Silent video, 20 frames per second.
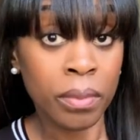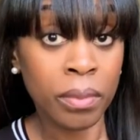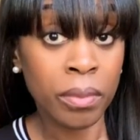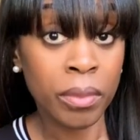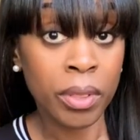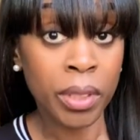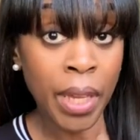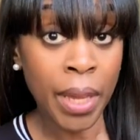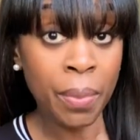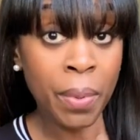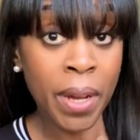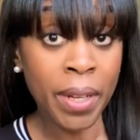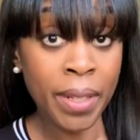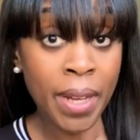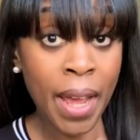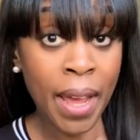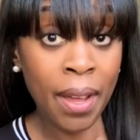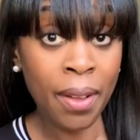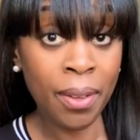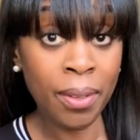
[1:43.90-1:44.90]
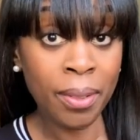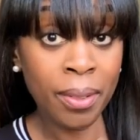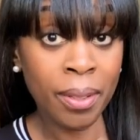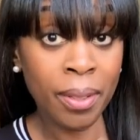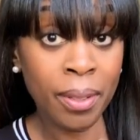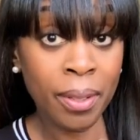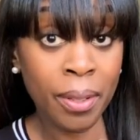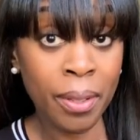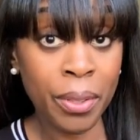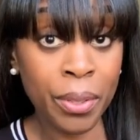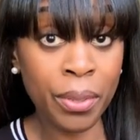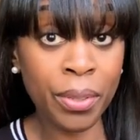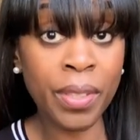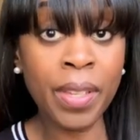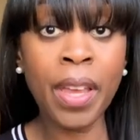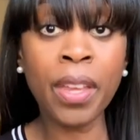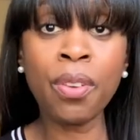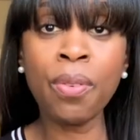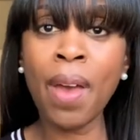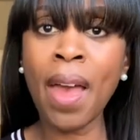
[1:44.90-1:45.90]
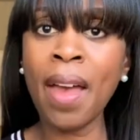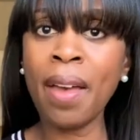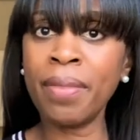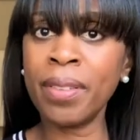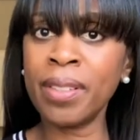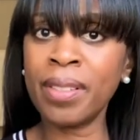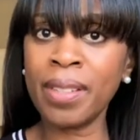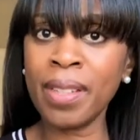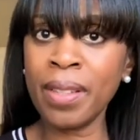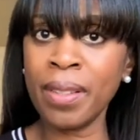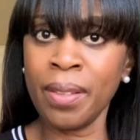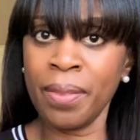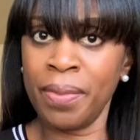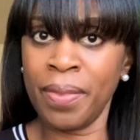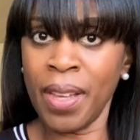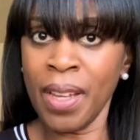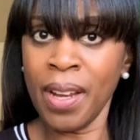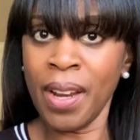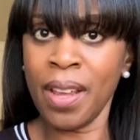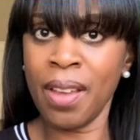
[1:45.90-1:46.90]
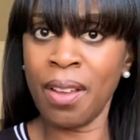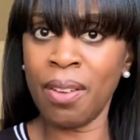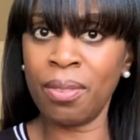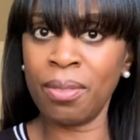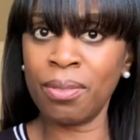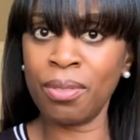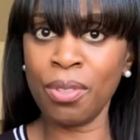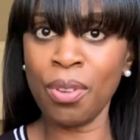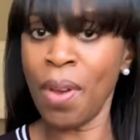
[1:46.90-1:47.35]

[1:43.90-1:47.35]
Say what now? You say you haven't seen the videos.